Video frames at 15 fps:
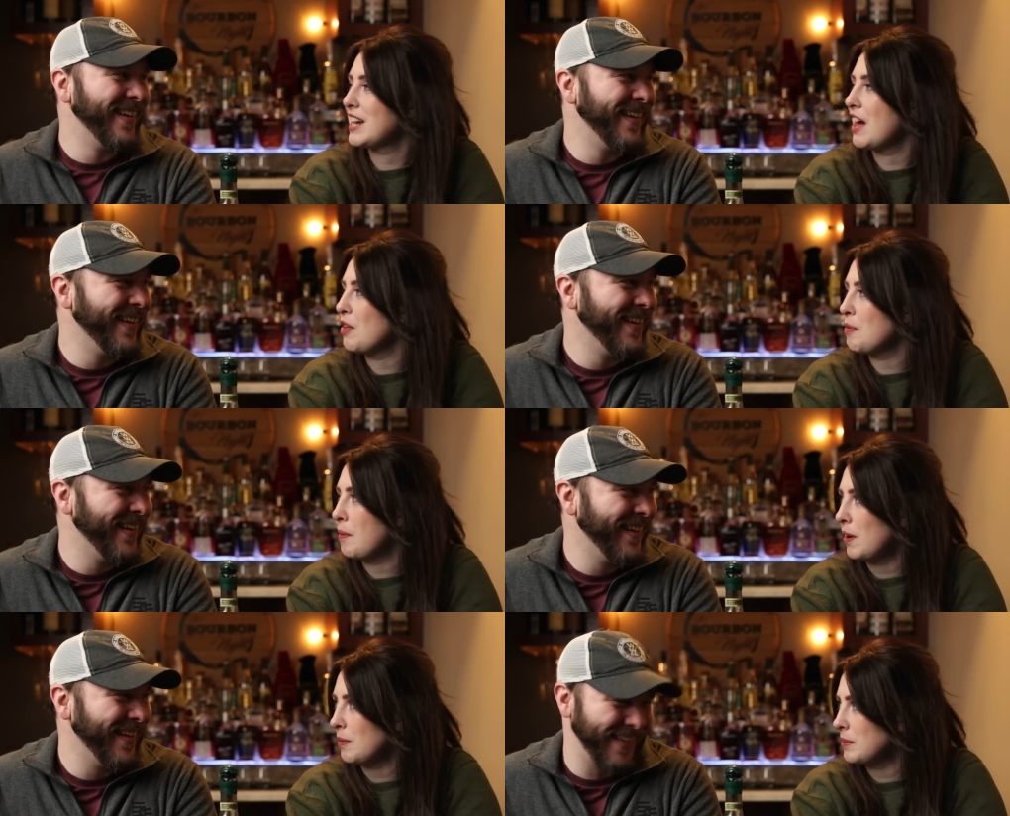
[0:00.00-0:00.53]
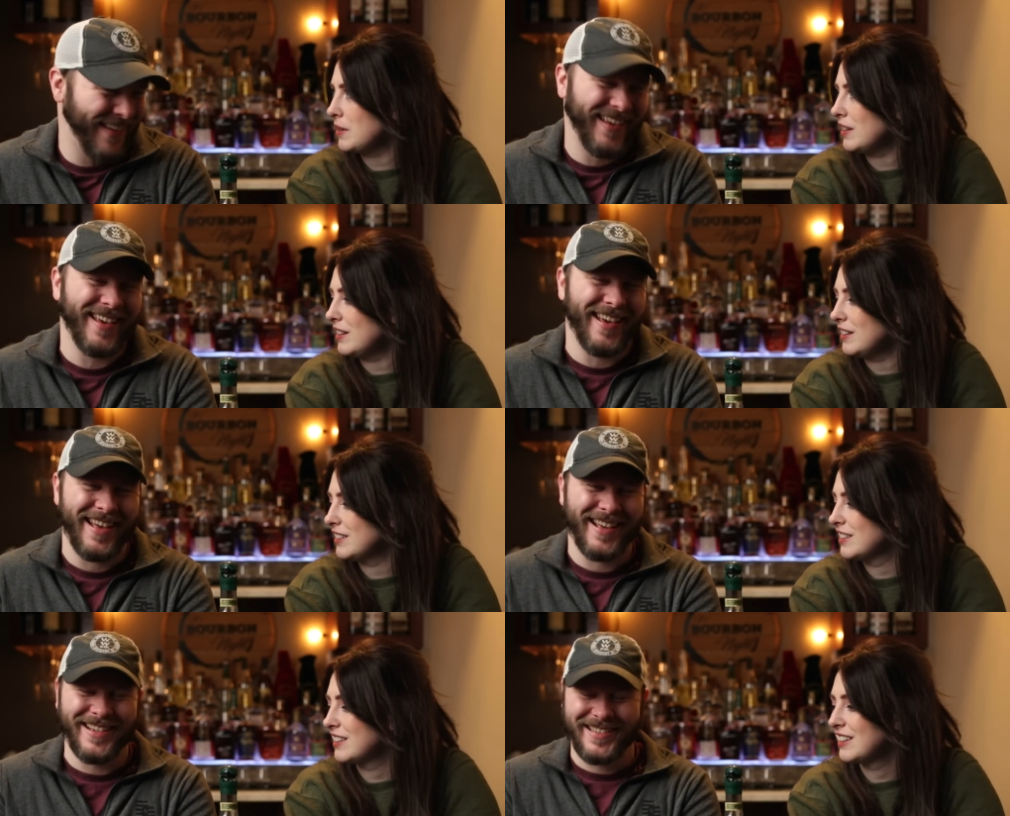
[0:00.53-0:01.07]
Speaker 1: teleprompter?
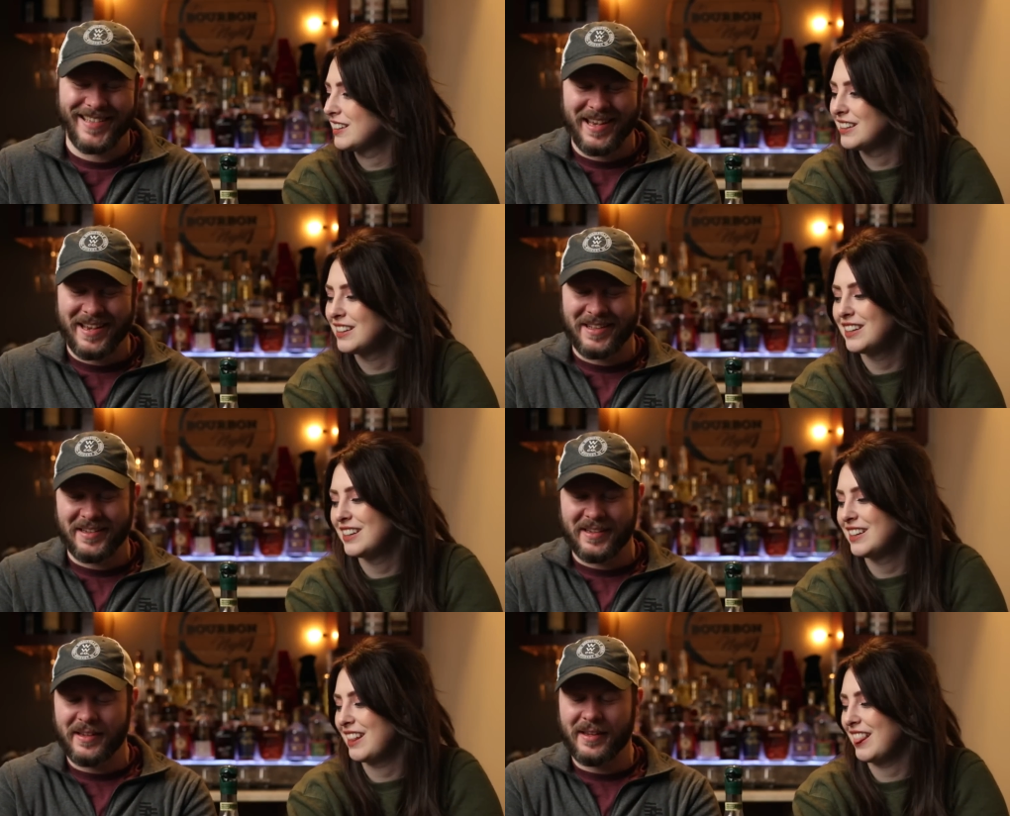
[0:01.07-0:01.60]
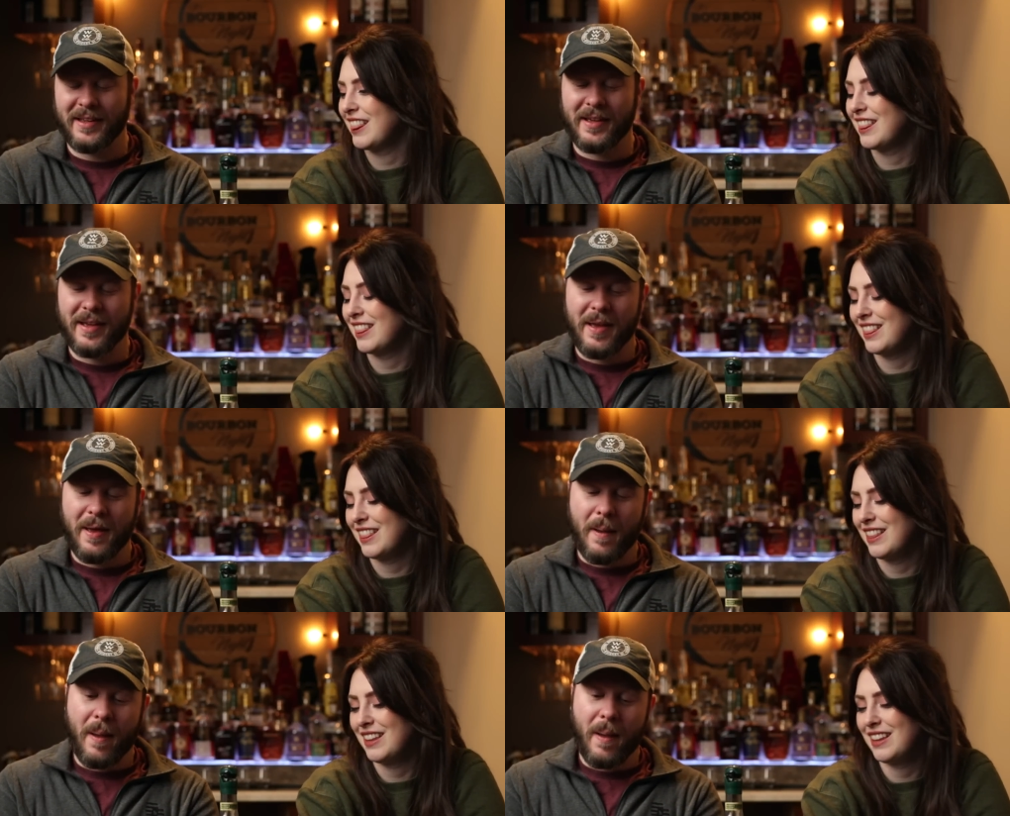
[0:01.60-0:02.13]
Speaker 2: yeah, exactly
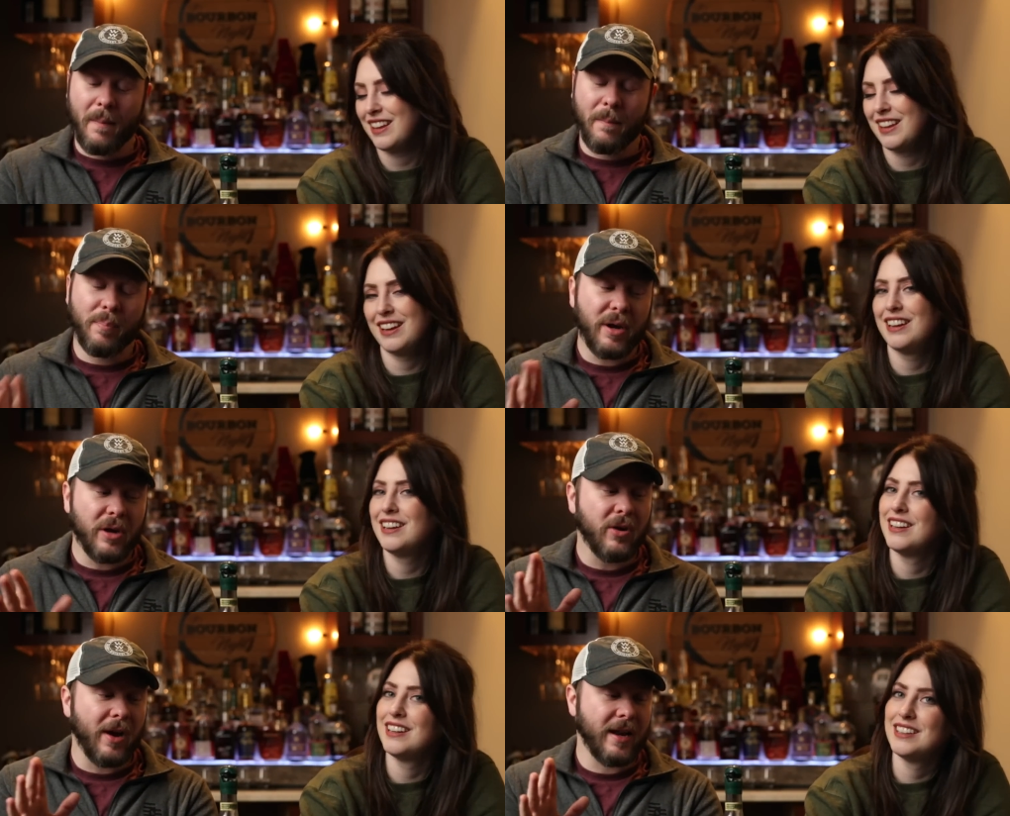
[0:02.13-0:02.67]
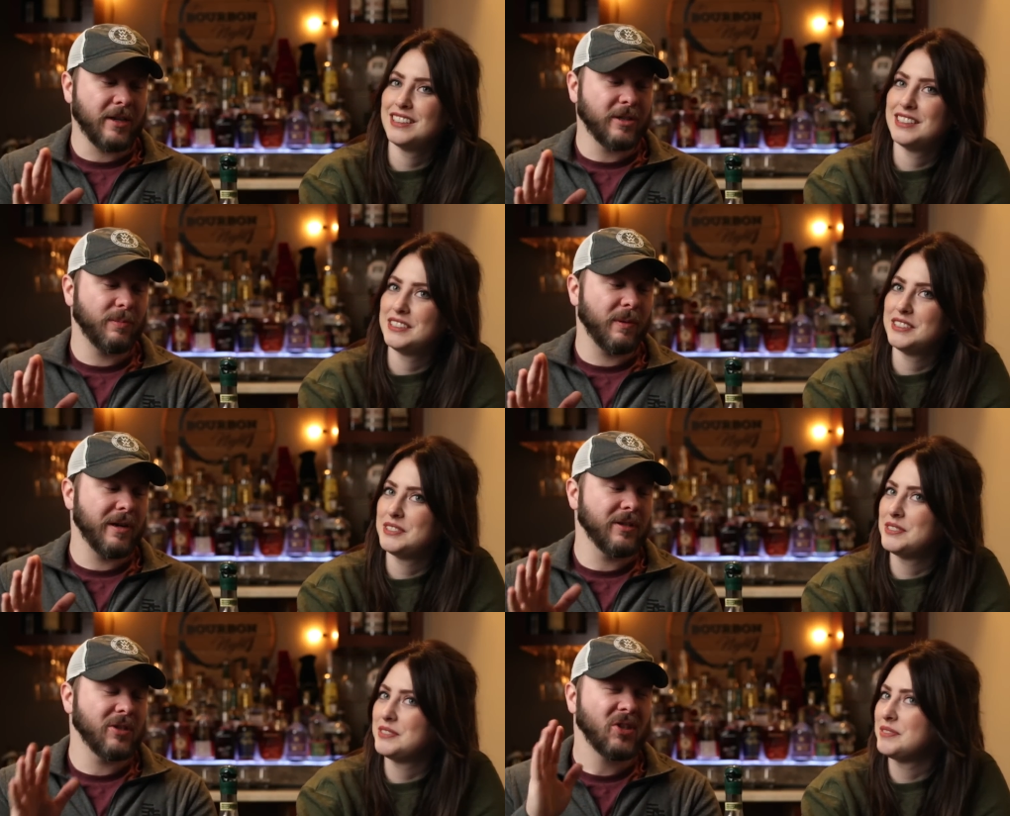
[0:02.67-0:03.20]
but a great
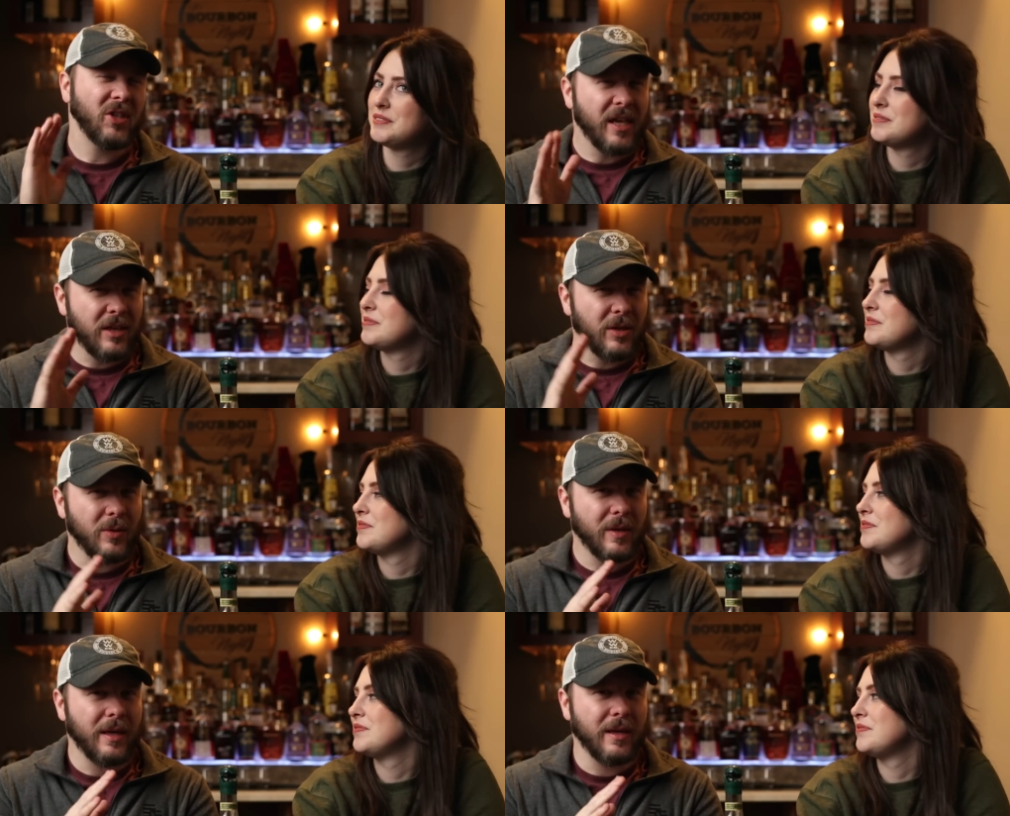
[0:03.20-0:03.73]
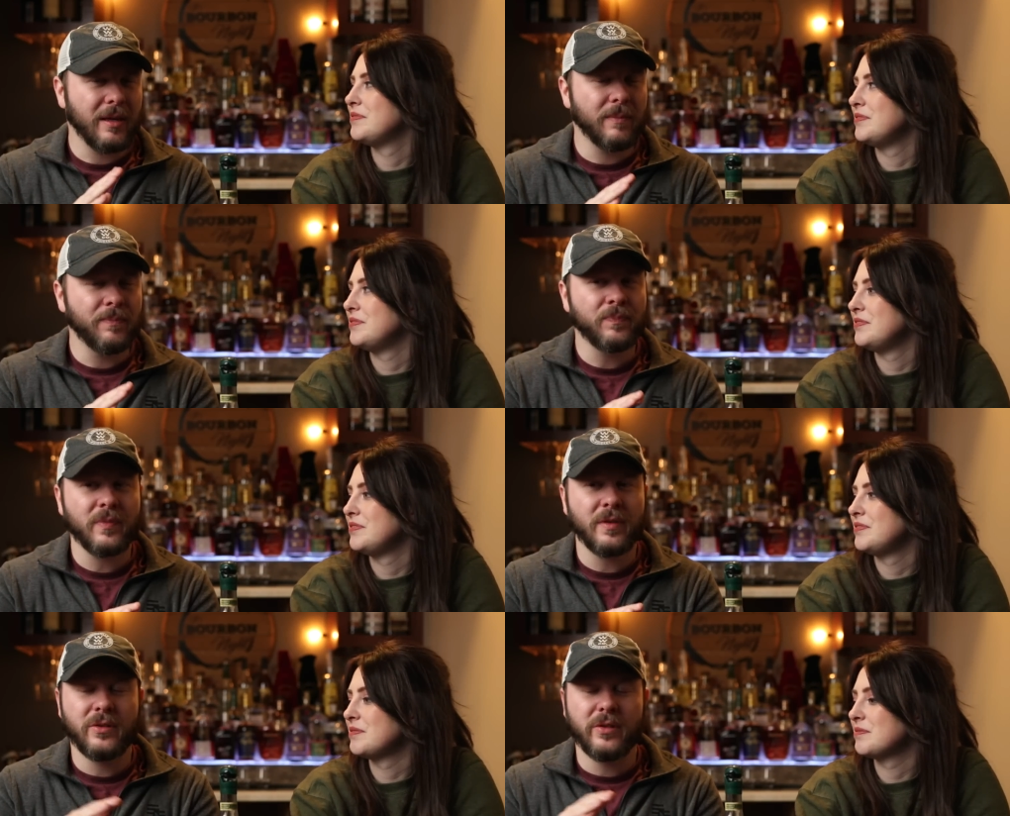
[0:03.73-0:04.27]
experience. Thank you again
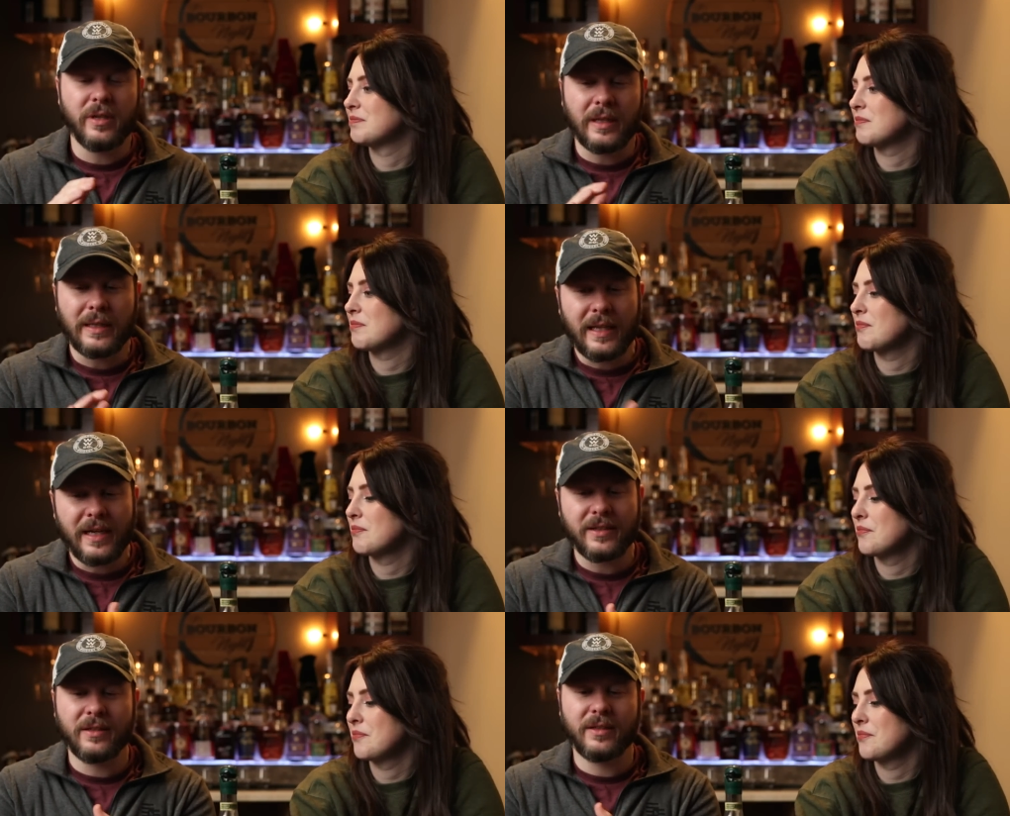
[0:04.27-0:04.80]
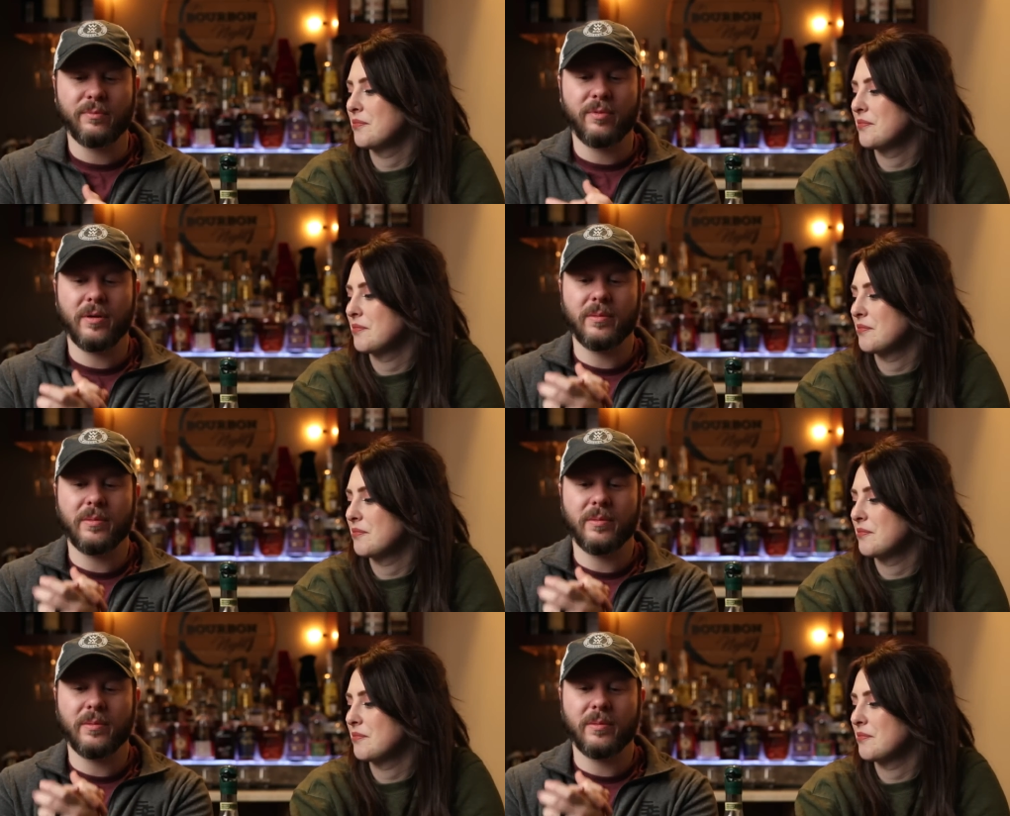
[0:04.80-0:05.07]
to the Lexington